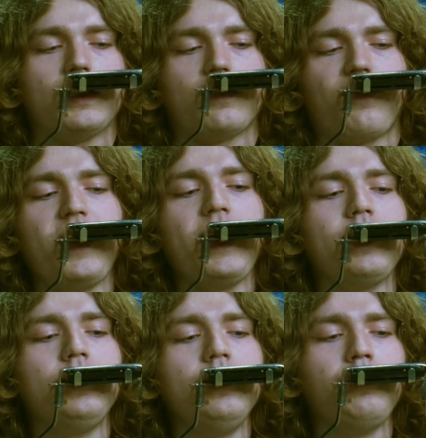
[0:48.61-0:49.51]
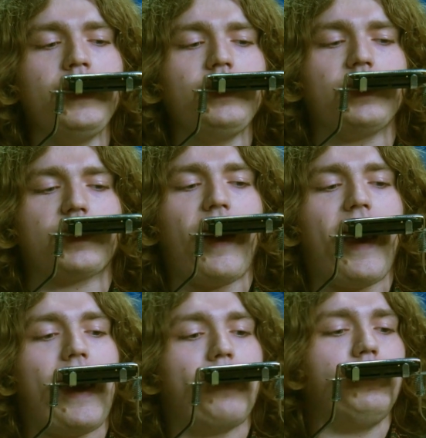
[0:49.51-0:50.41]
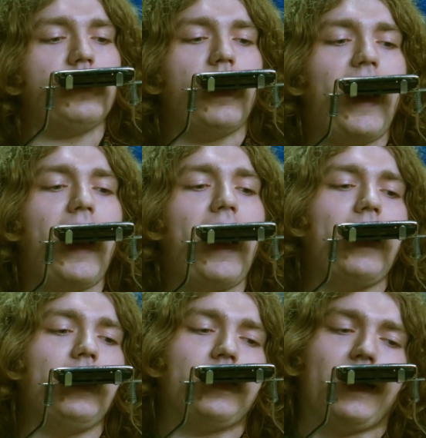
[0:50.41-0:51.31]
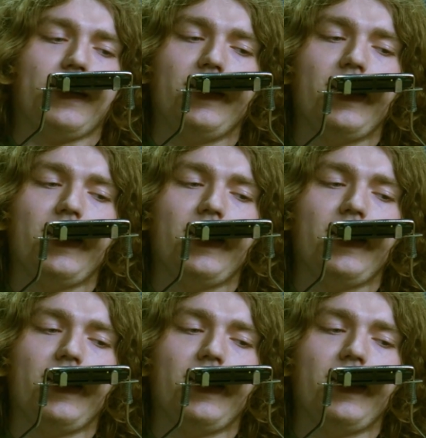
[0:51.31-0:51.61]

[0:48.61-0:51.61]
She's feeding me scraps like I